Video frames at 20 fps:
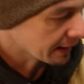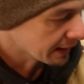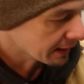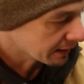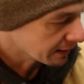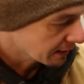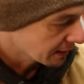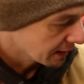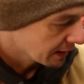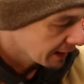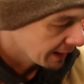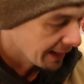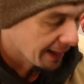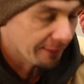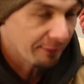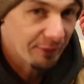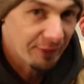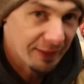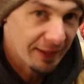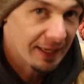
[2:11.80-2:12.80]
then,
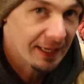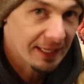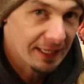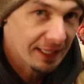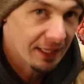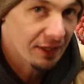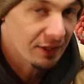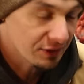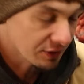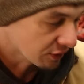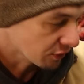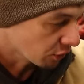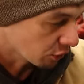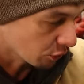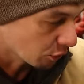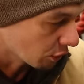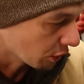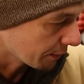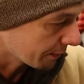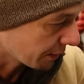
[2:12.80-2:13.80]
everything in here is a
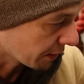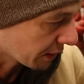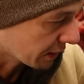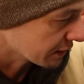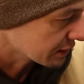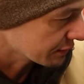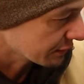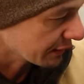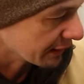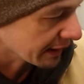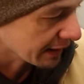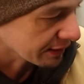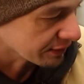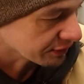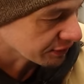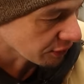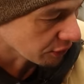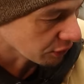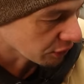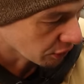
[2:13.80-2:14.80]
little warmer because when it
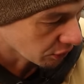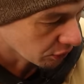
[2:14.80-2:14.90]
gets so